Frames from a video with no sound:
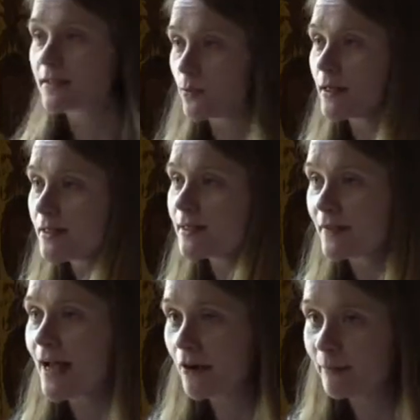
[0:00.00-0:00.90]
the words of
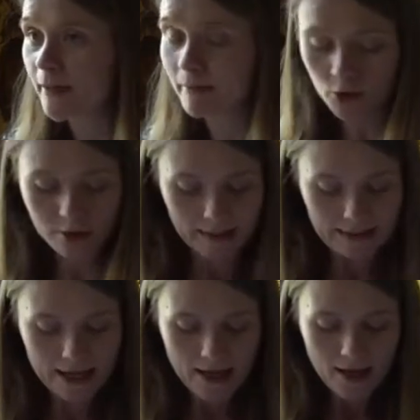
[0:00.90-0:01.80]
the Arab people she
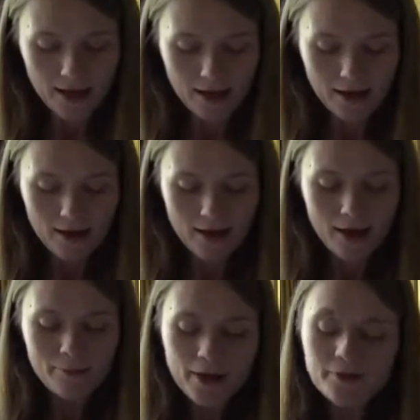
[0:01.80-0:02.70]
meets,
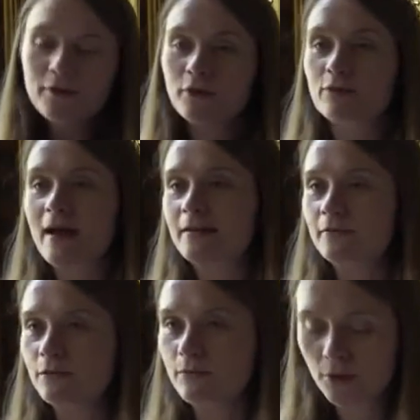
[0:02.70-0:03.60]
upon the thread
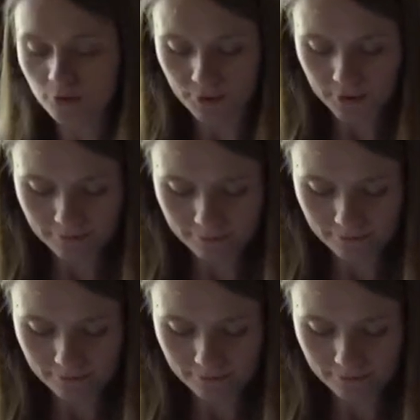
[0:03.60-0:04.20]
of the road.